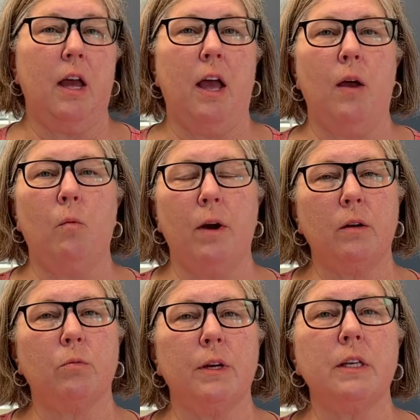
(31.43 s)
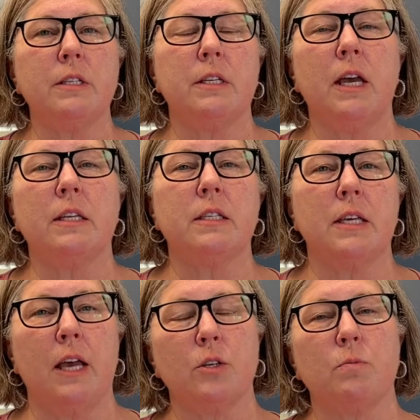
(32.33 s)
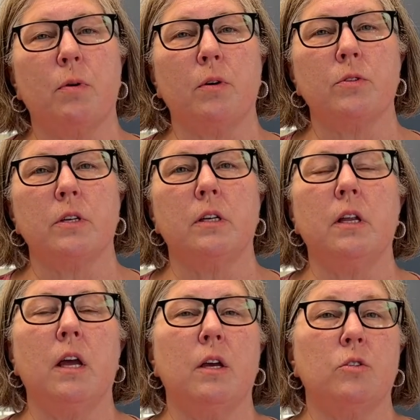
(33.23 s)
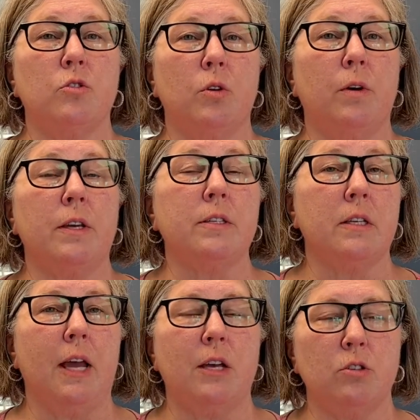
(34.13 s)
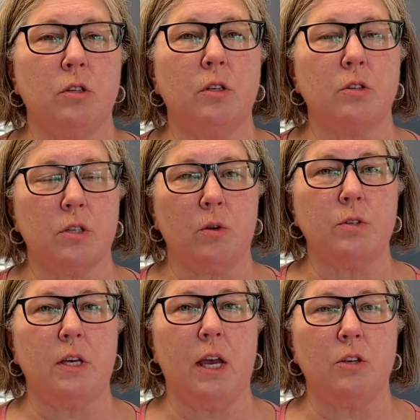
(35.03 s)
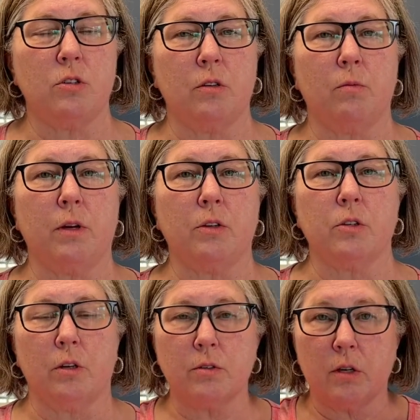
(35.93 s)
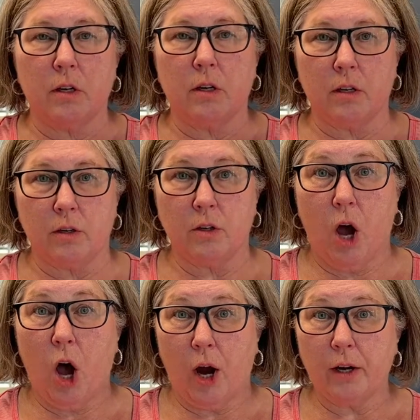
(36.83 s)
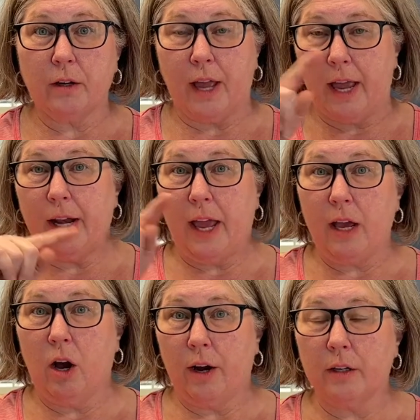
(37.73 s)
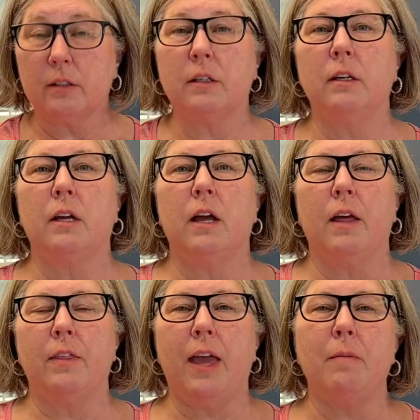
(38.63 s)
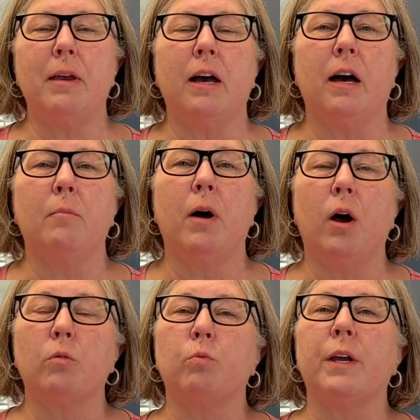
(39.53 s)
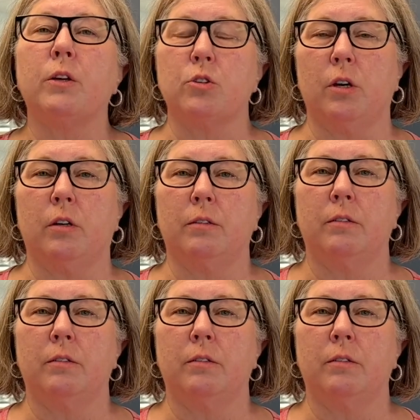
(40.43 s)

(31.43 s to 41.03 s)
And when a real estate salesperson joins the National Association of Realtors, NAR, N-A-R, they become a realtor.